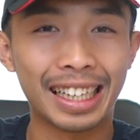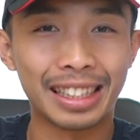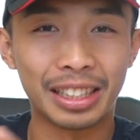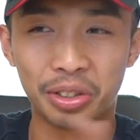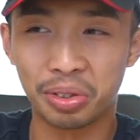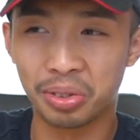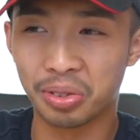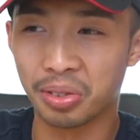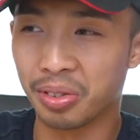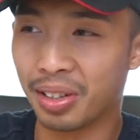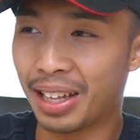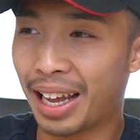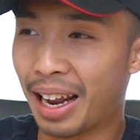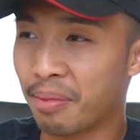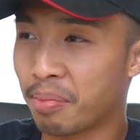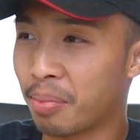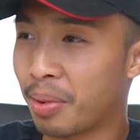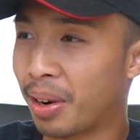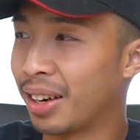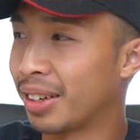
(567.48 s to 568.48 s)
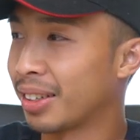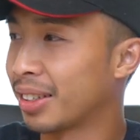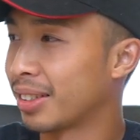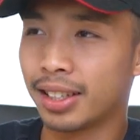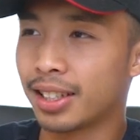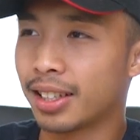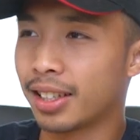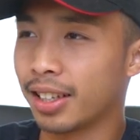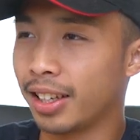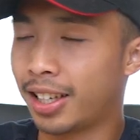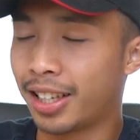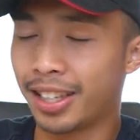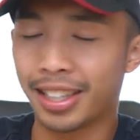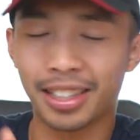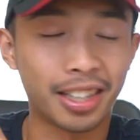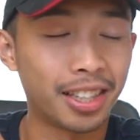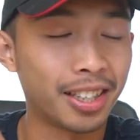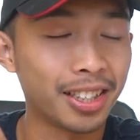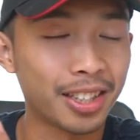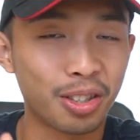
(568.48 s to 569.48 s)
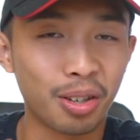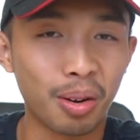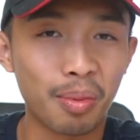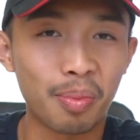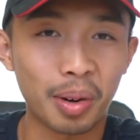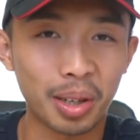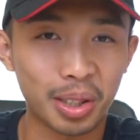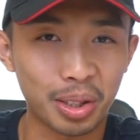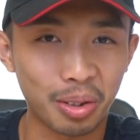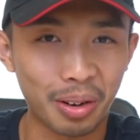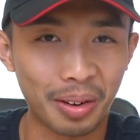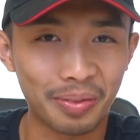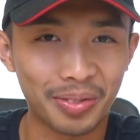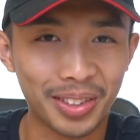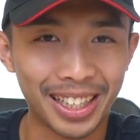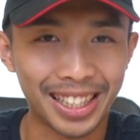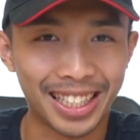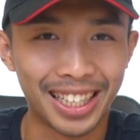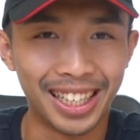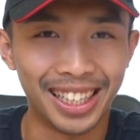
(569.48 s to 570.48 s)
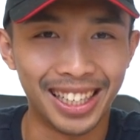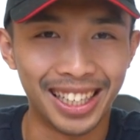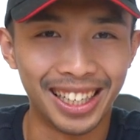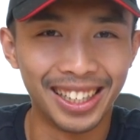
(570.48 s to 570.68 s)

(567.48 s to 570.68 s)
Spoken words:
get used to that part. It's just super scripted.